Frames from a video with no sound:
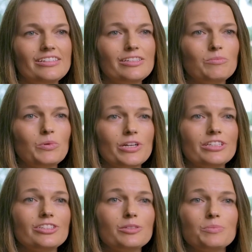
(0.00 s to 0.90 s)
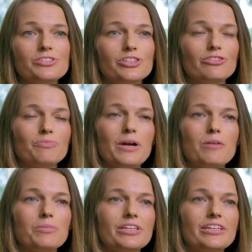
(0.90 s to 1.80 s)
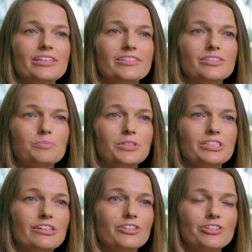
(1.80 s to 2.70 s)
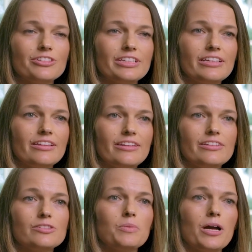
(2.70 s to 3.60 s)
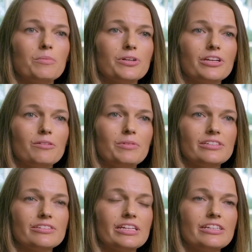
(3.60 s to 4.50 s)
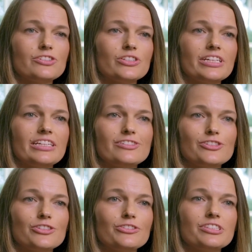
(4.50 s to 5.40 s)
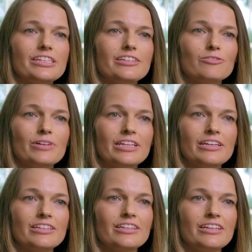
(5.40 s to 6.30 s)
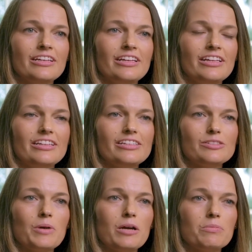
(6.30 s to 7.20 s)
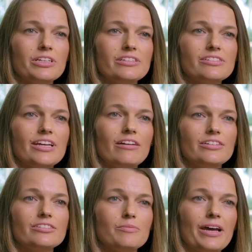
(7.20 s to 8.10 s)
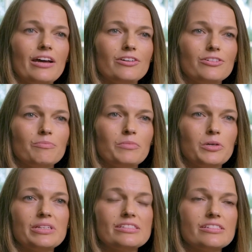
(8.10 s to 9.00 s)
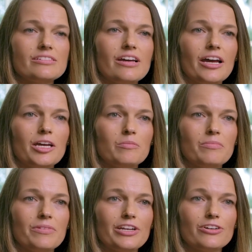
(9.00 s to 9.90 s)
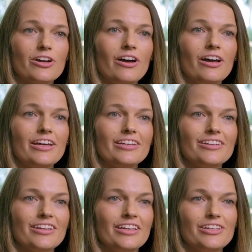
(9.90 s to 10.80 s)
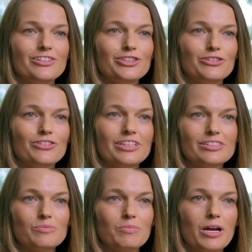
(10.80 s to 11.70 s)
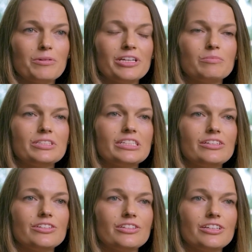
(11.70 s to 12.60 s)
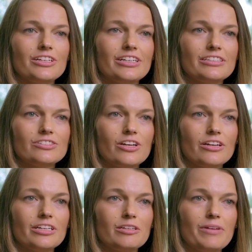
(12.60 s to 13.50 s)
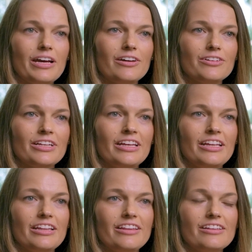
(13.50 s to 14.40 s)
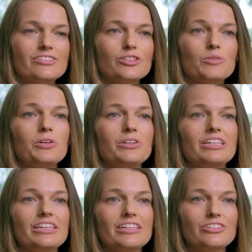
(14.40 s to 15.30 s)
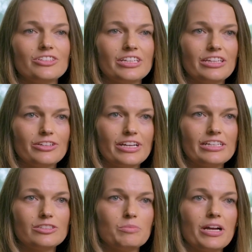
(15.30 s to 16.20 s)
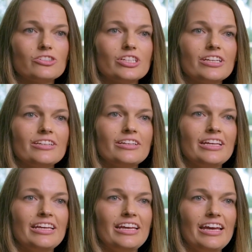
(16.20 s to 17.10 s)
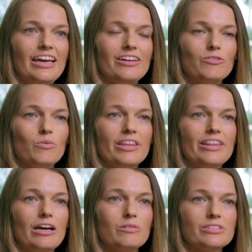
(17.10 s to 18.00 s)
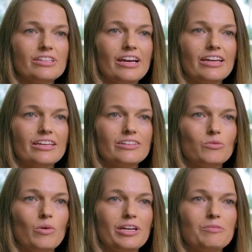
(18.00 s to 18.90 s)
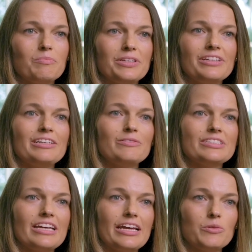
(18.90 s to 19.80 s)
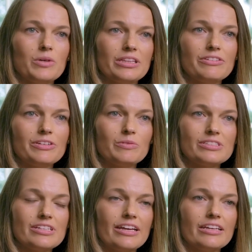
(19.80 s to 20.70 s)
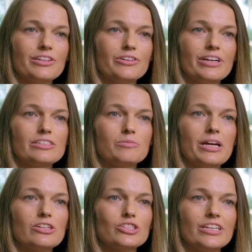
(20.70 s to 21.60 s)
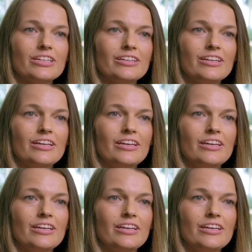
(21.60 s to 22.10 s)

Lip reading: It's important to preserve properties, particularly this property, because of the history that's associated with it. These properties tell us about moments in time that are gone. So for this property in particular, it's talking about this community during the Great Depression and what that was like, what building was like, what living was like in the Great Depression.